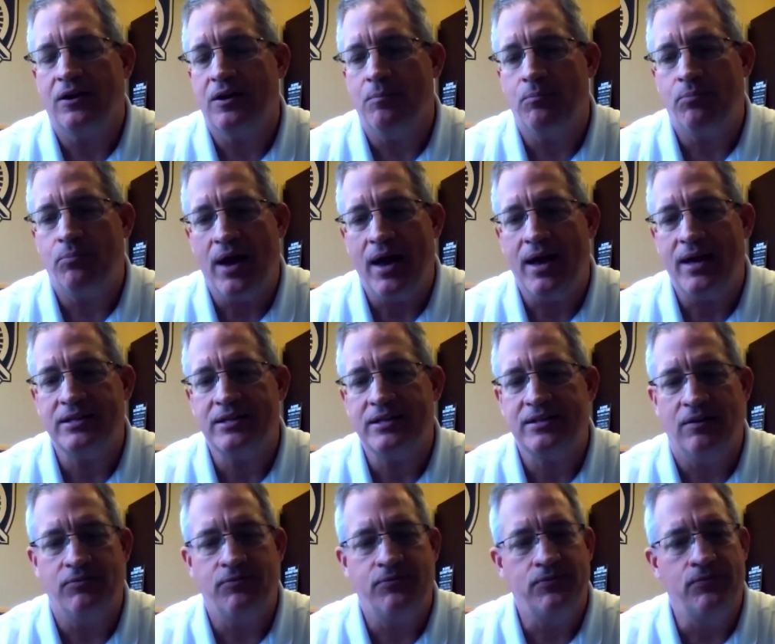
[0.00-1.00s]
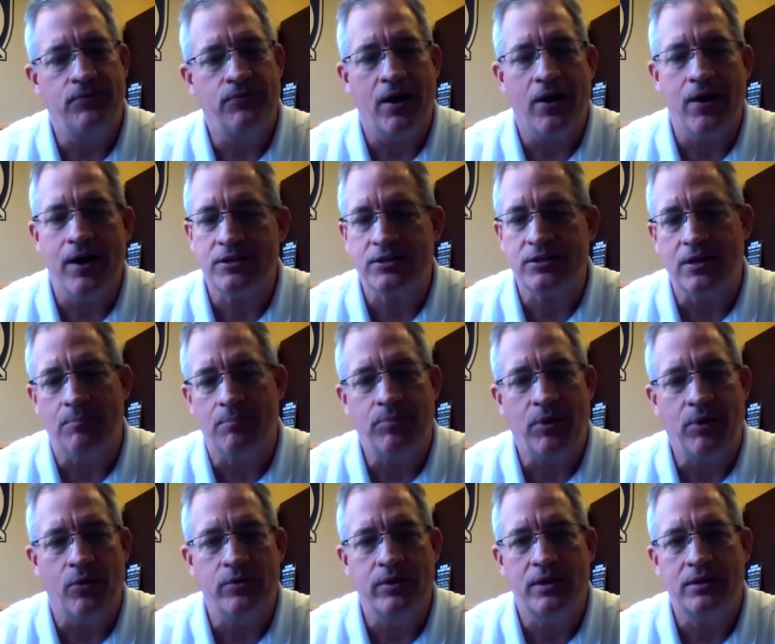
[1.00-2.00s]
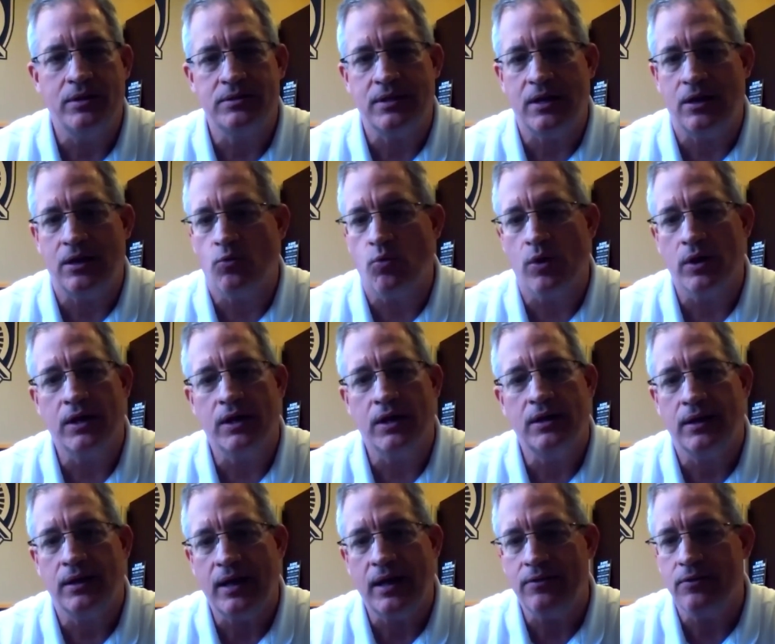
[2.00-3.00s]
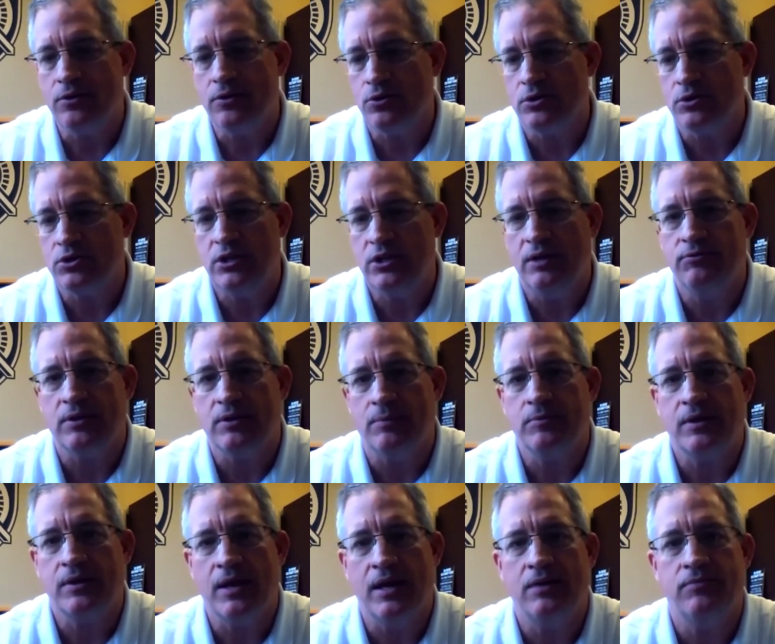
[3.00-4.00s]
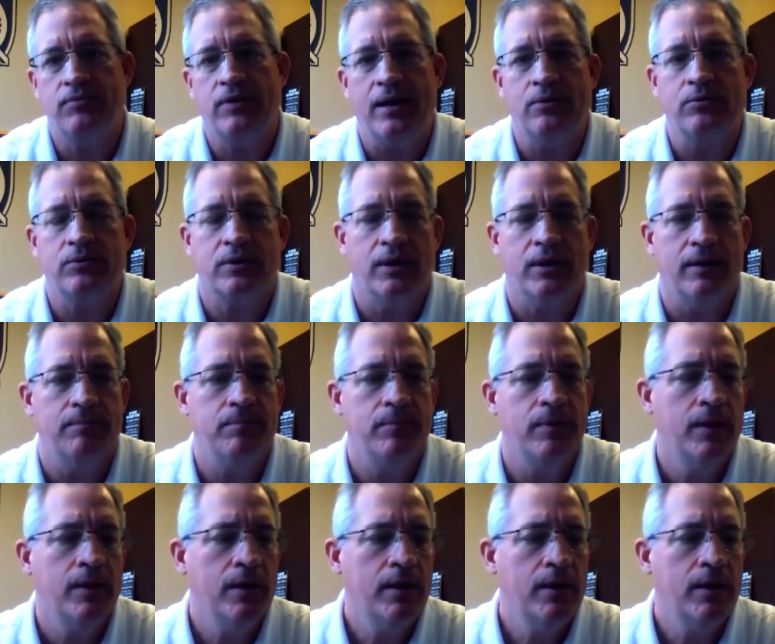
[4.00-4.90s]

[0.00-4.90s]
comprised of various components that are working together to achieve some kind of an outcome.